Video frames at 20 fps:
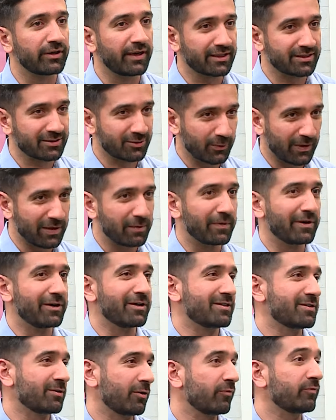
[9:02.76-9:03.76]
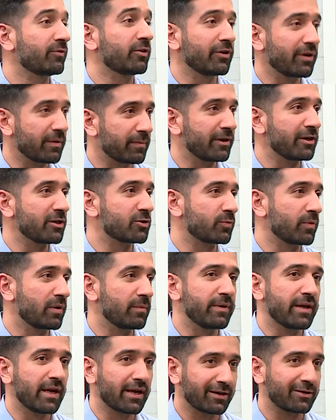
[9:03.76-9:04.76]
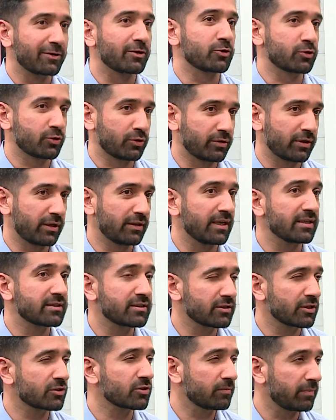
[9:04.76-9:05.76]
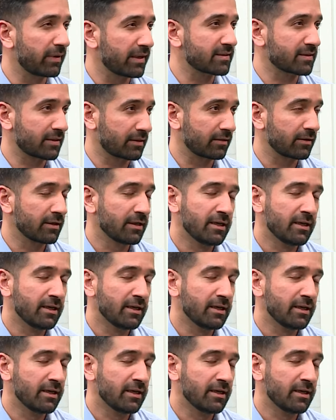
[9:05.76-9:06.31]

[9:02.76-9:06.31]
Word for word: next 20 minutes or 30 minutes will be air conditioned and that's such a blessing